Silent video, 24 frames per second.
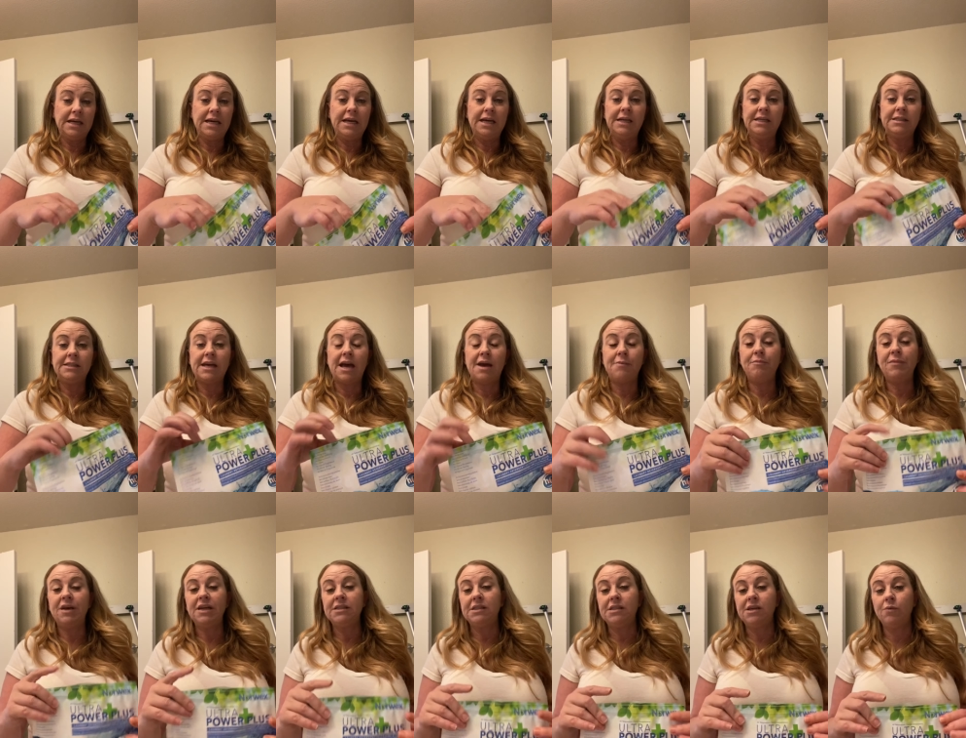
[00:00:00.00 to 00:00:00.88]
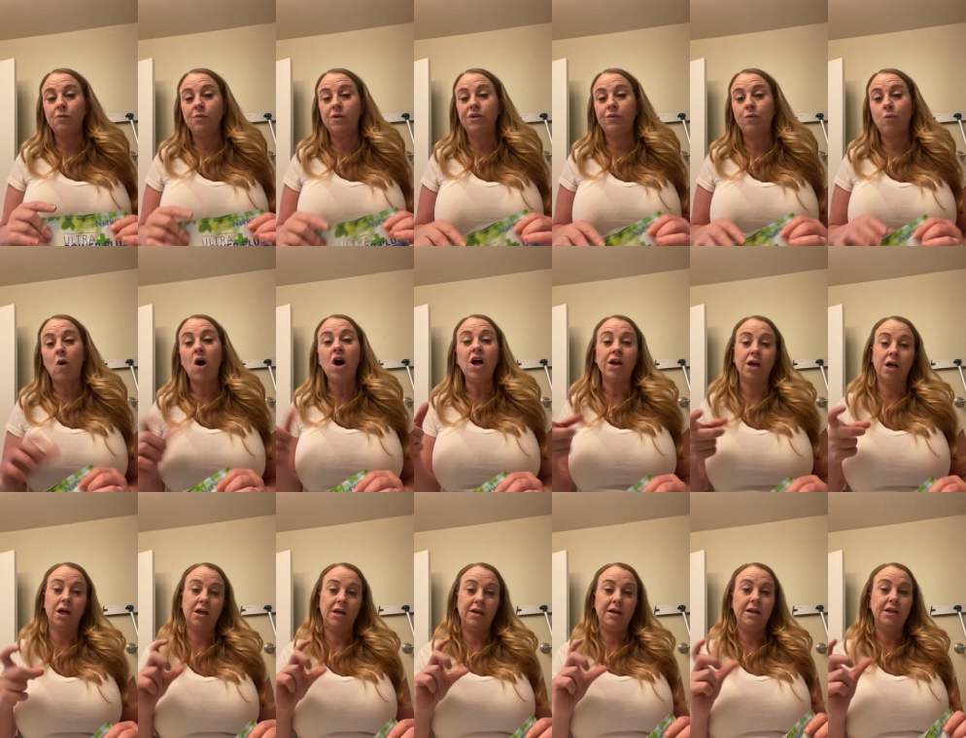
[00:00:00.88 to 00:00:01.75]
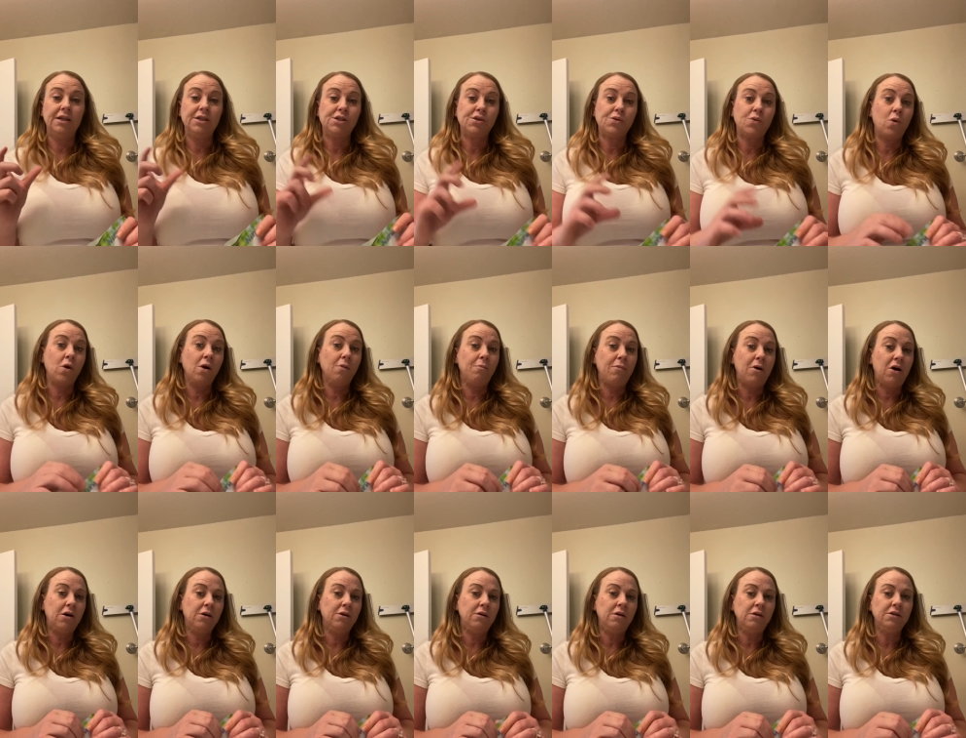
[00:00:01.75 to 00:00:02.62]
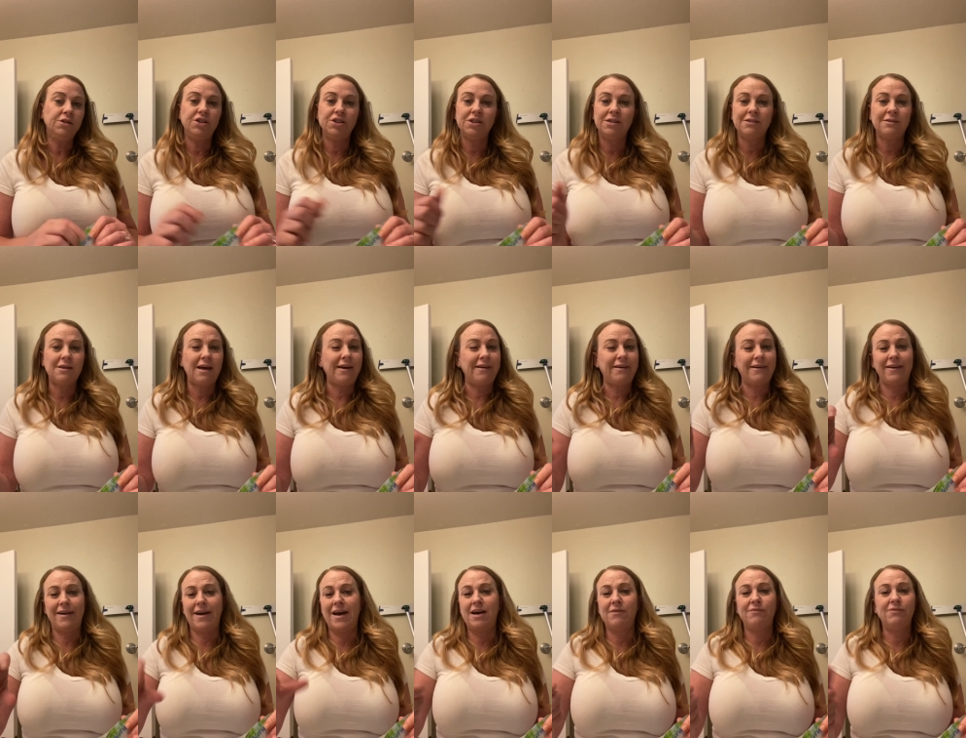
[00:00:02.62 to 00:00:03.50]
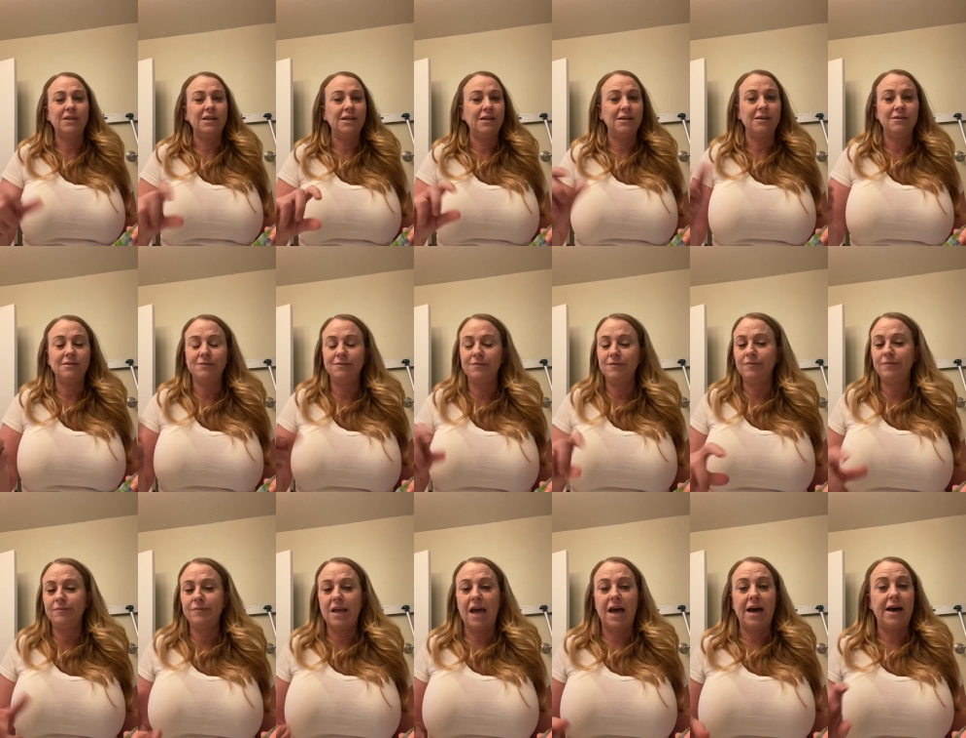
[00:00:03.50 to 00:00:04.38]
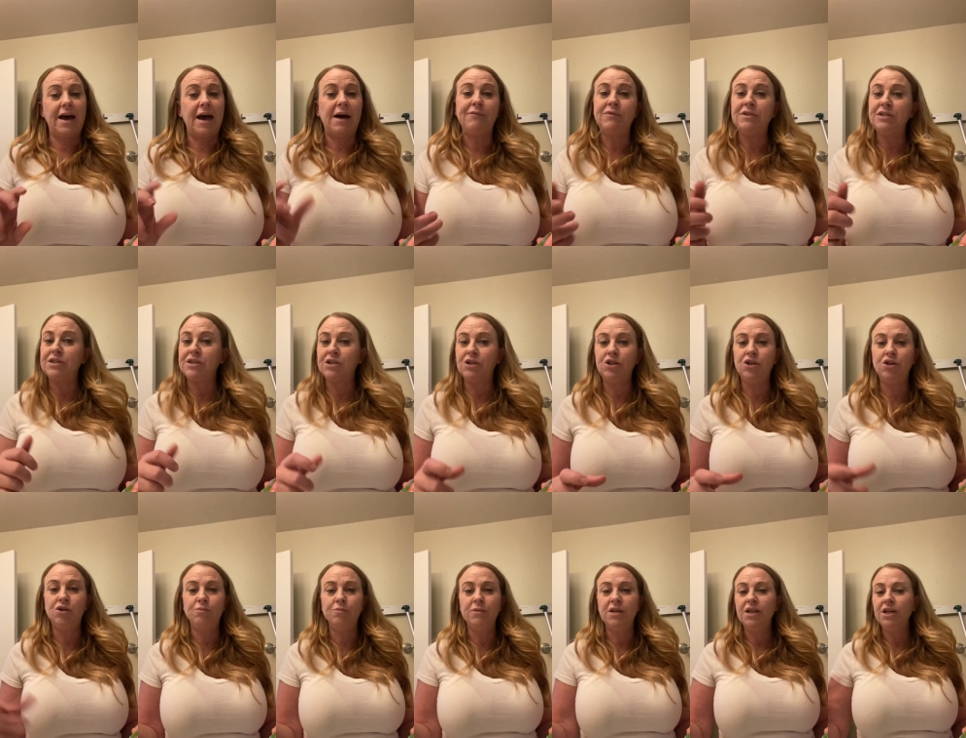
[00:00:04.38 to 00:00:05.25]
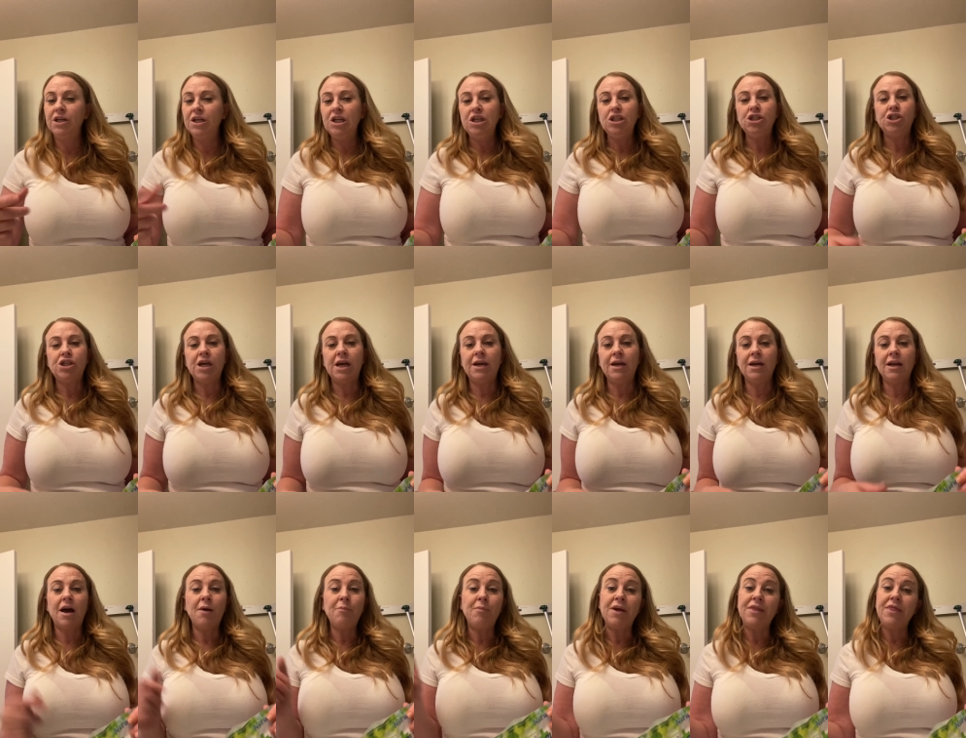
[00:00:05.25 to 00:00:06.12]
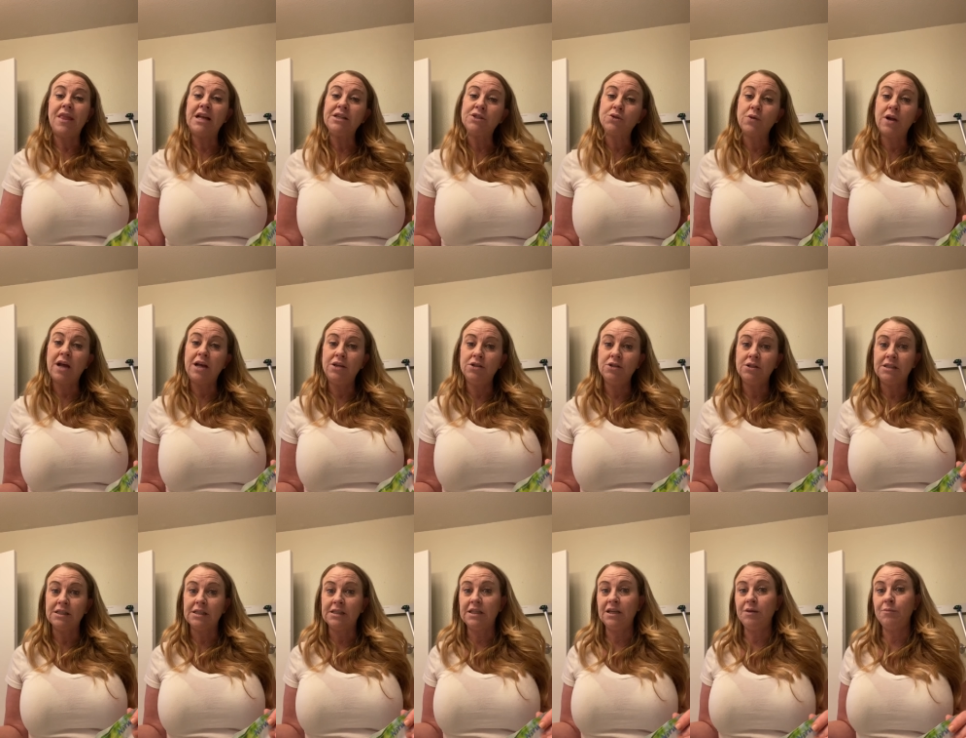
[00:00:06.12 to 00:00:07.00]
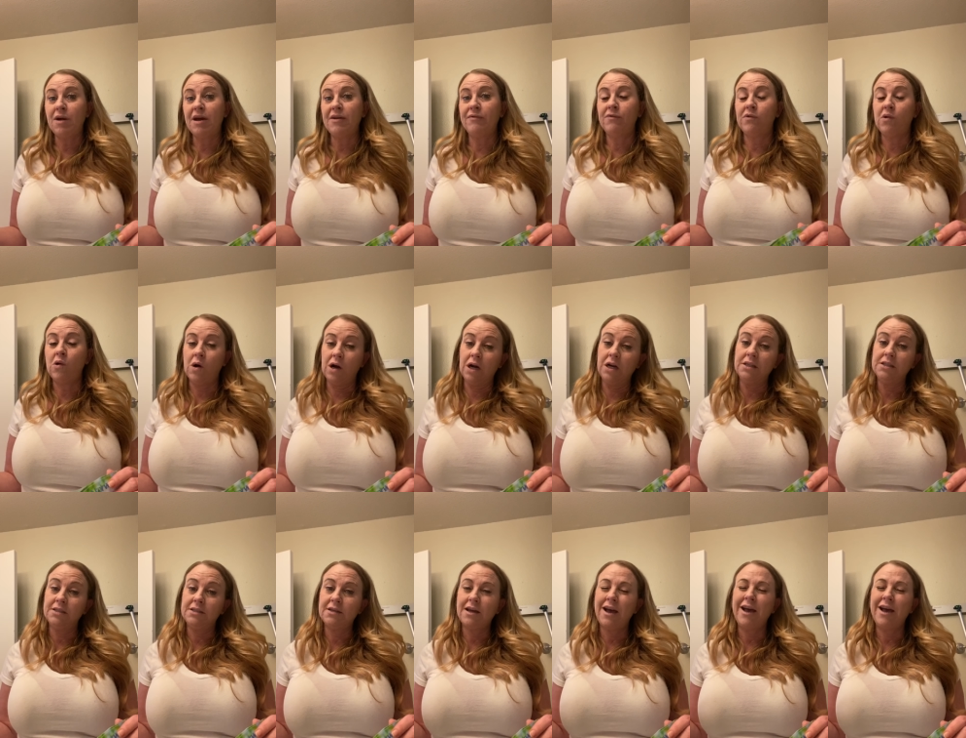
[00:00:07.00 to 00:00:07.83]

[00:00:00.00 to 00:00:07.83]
is I mix it with water in a squirt bottle, just like a half a, a half a scoop, shake it up, and that's what I use to clean my floors.